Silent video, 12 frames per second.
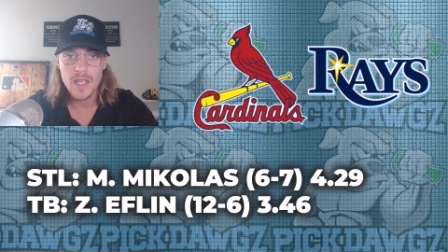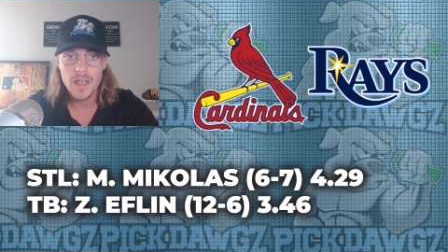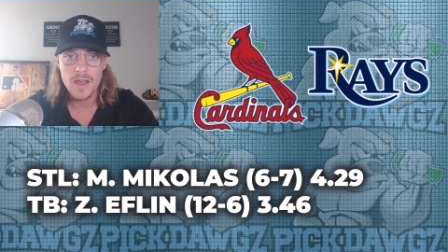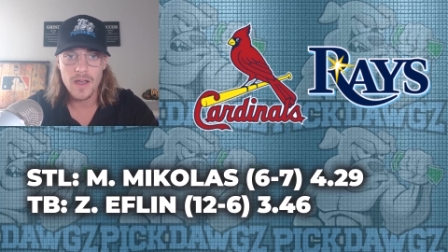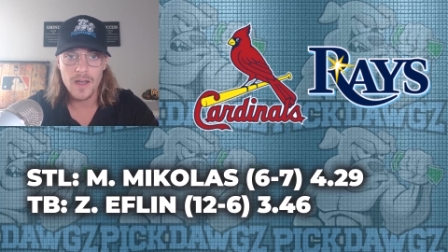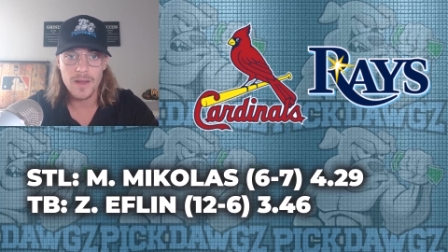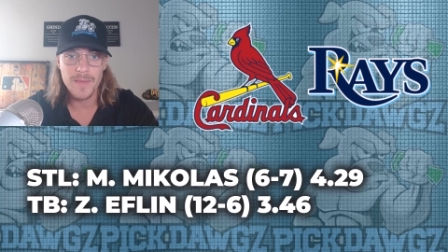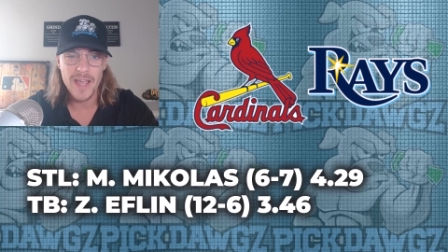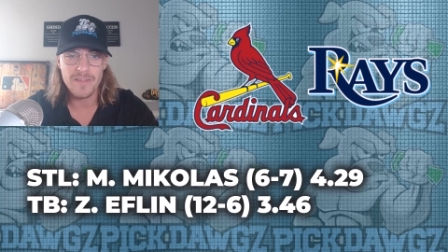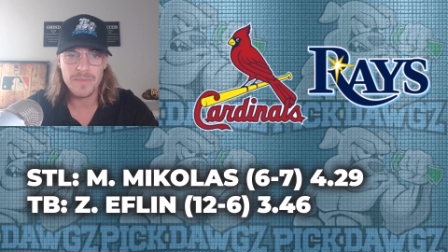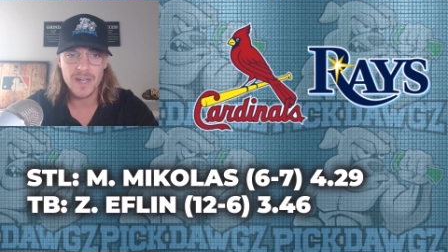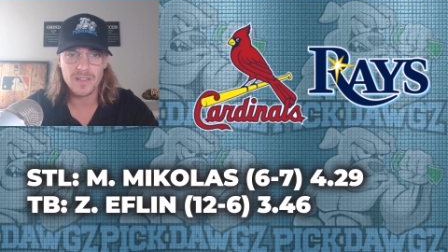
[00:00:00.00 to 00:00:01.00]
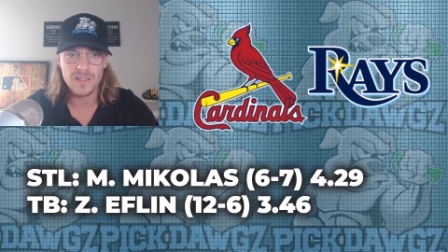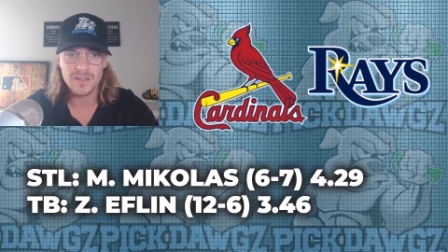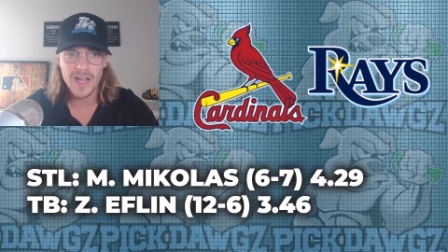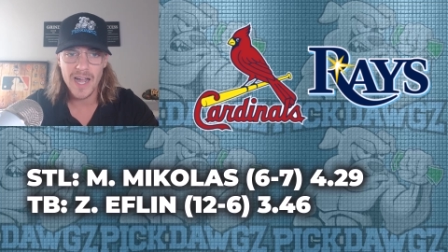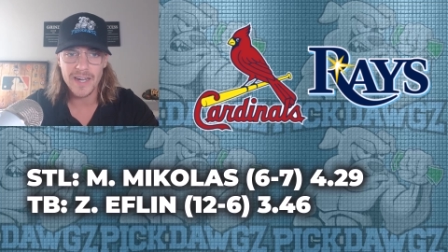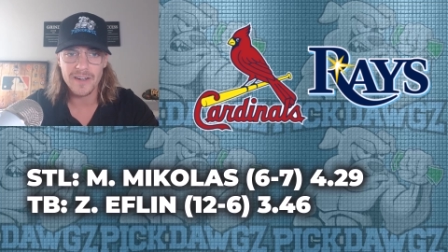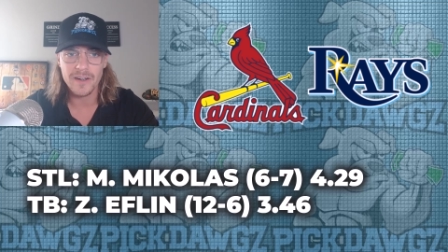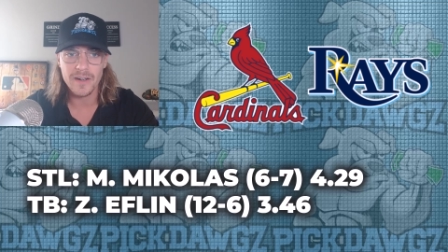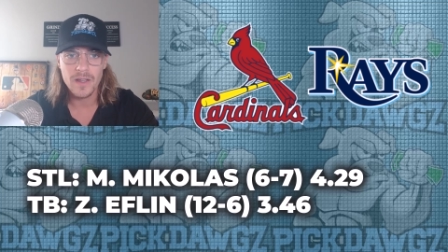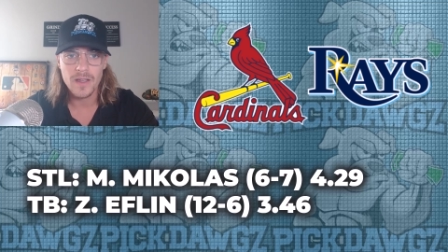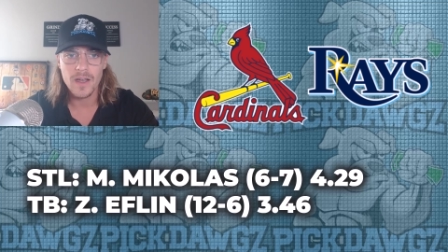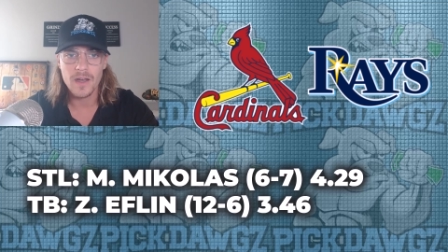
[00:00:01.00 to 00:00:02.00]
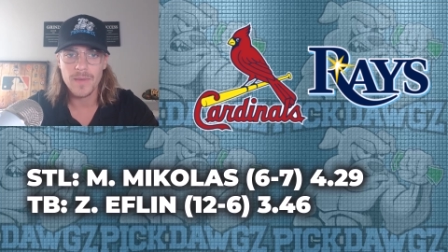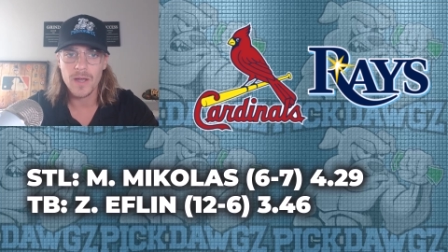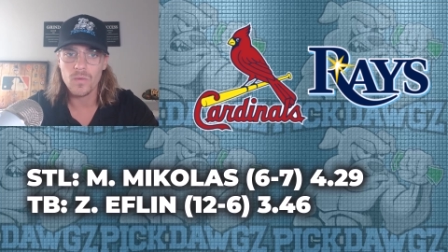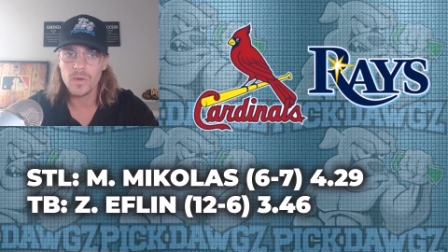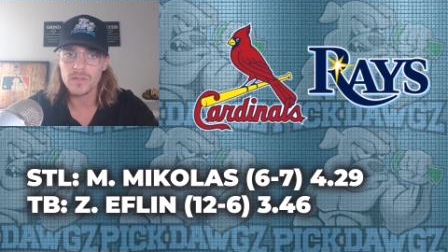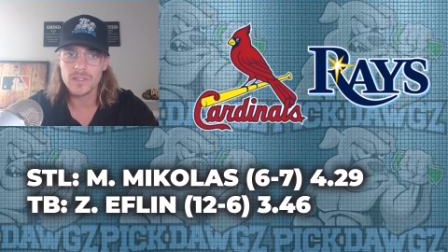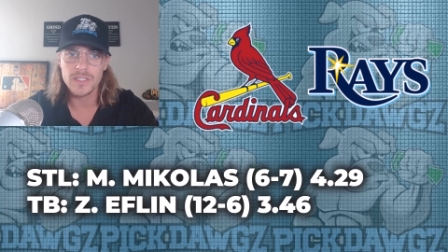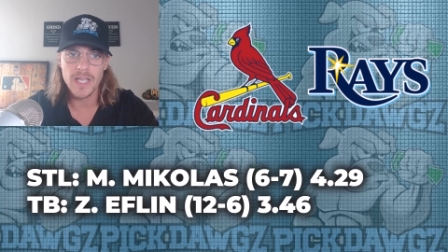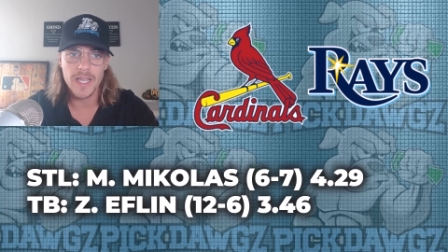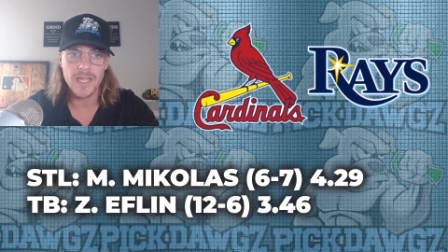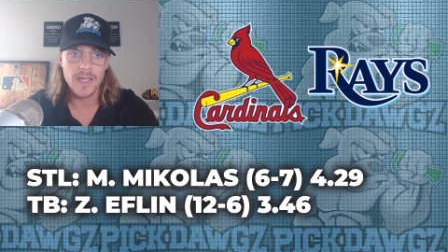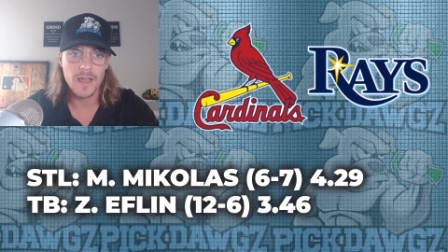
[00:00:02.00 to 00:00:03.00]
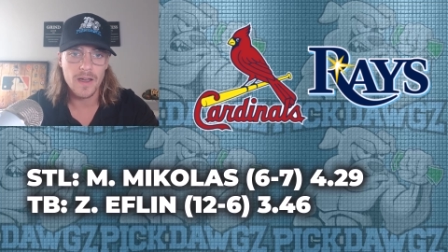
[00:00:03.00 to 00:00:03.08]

um, have been a little higher. Um, I will say,